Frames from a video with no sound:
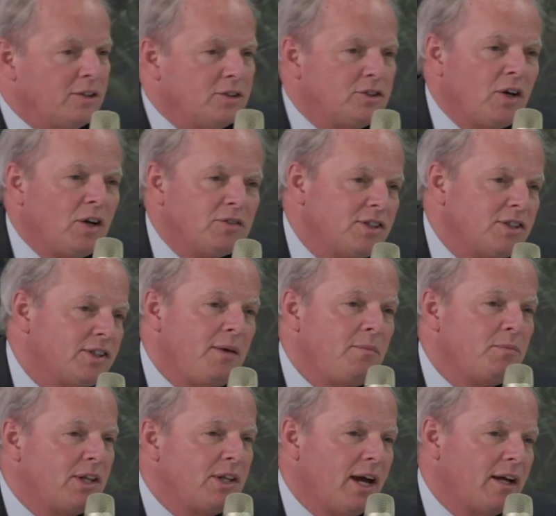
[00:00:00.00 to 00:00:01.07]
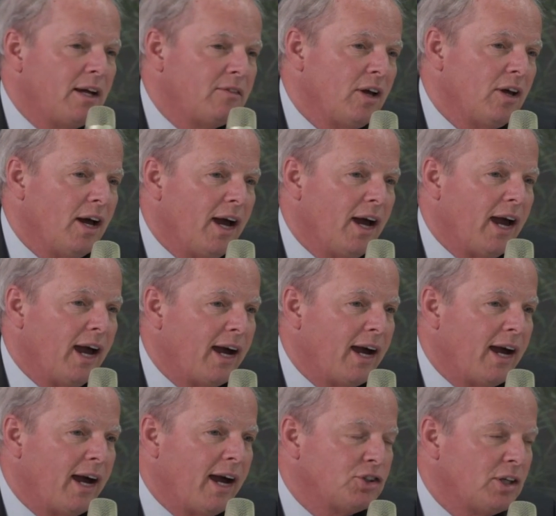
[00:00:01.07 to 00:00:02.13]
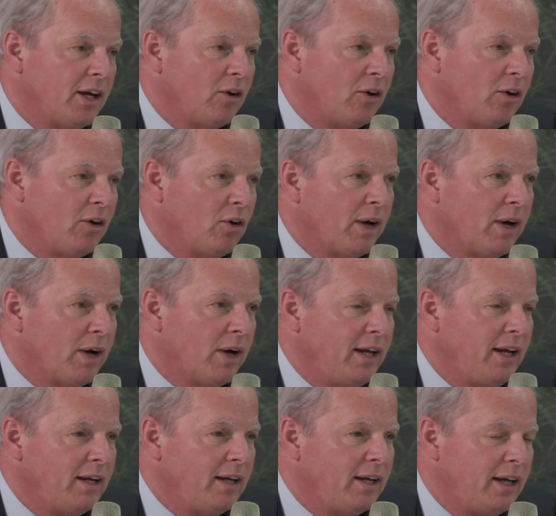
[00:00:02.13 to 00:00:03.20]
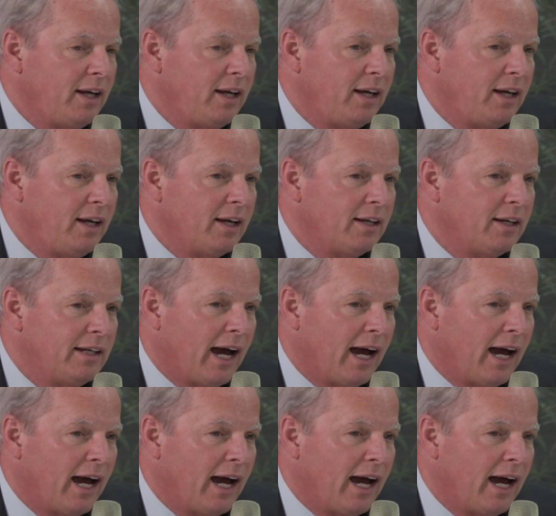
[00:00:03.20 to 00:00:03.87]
So it seems that actually already the